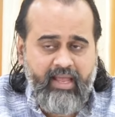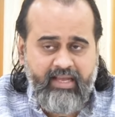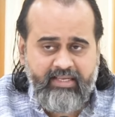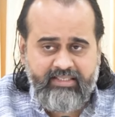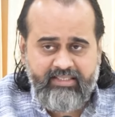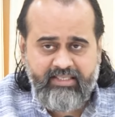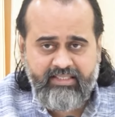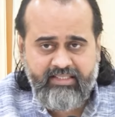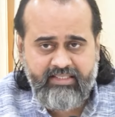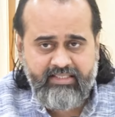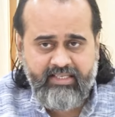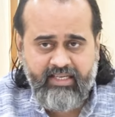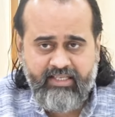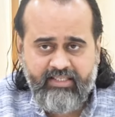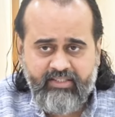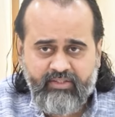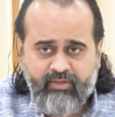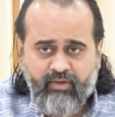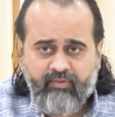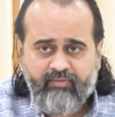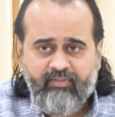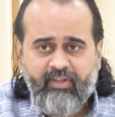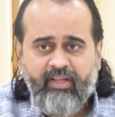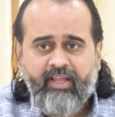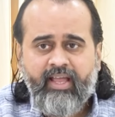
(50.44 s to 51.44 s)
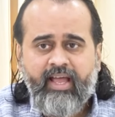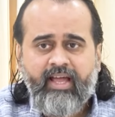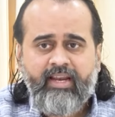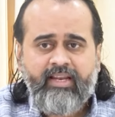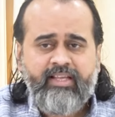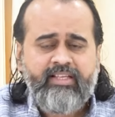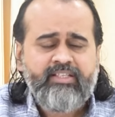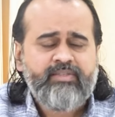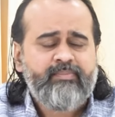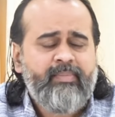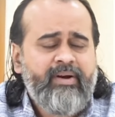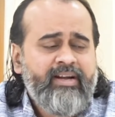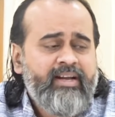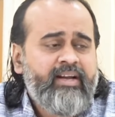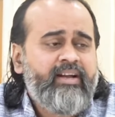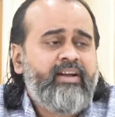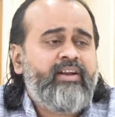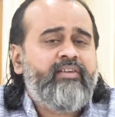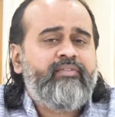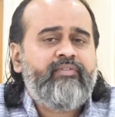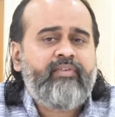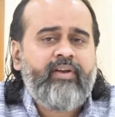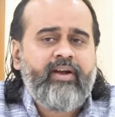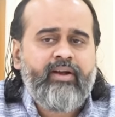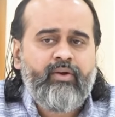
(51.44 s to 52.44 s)
existence of the Gyanis, but in
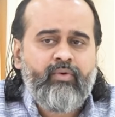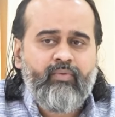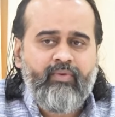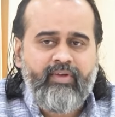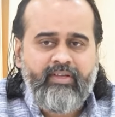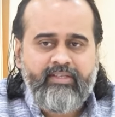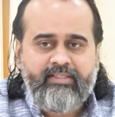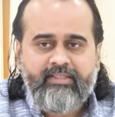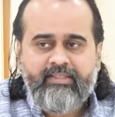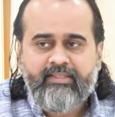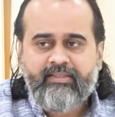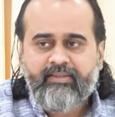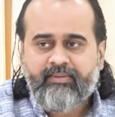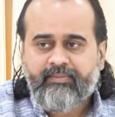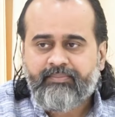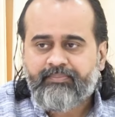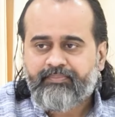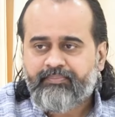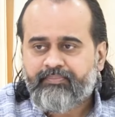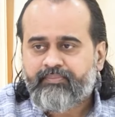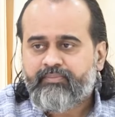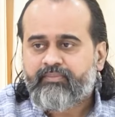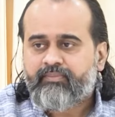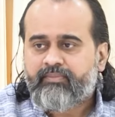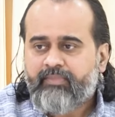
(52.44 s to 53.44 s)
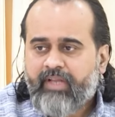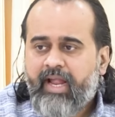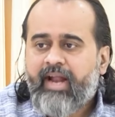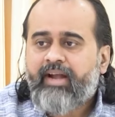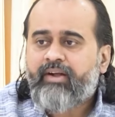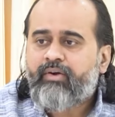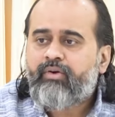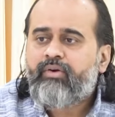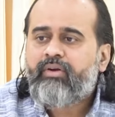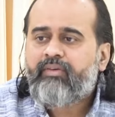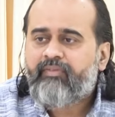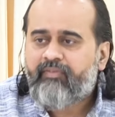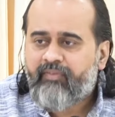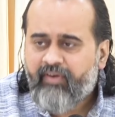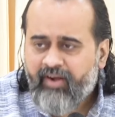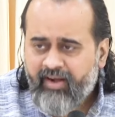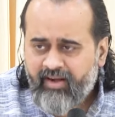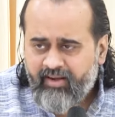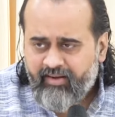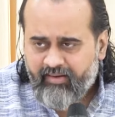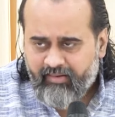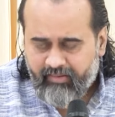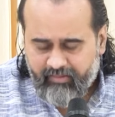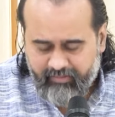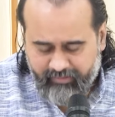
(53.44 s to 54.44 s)
different ways and to
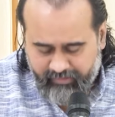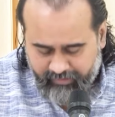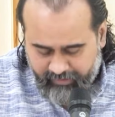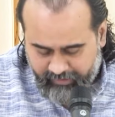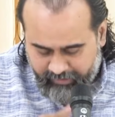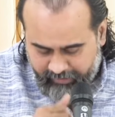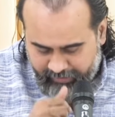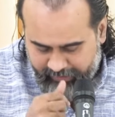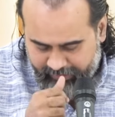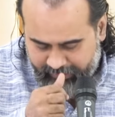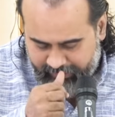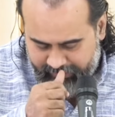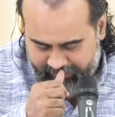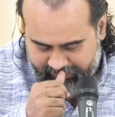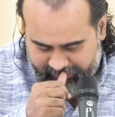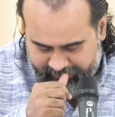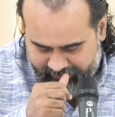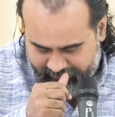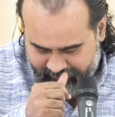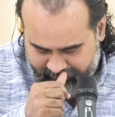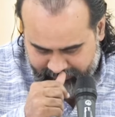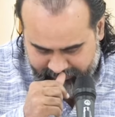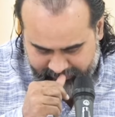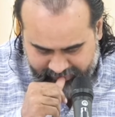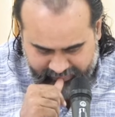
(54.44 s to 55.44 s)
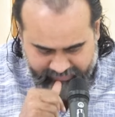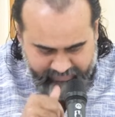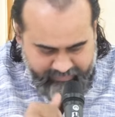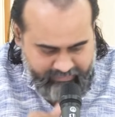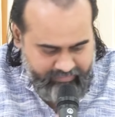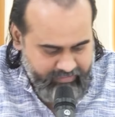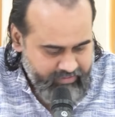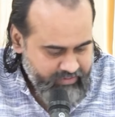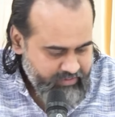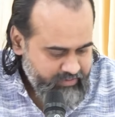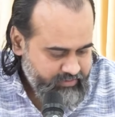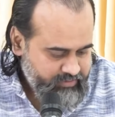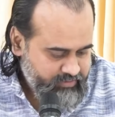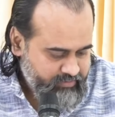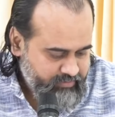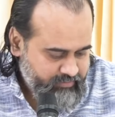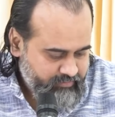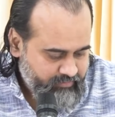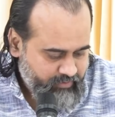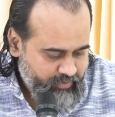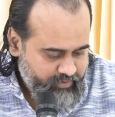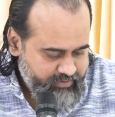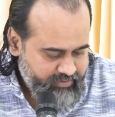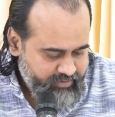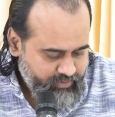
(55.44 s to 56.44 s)
different degrees. So,
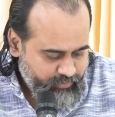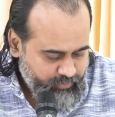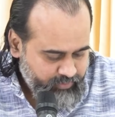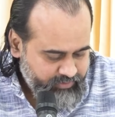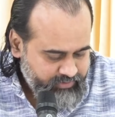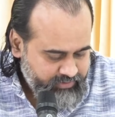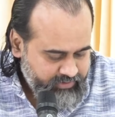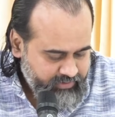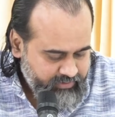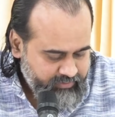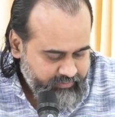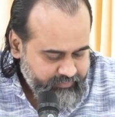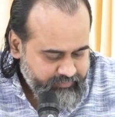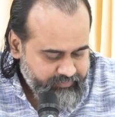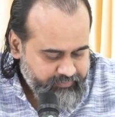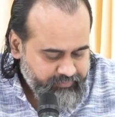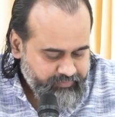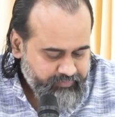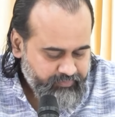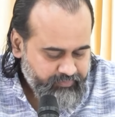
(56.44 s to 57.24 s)
what's the question?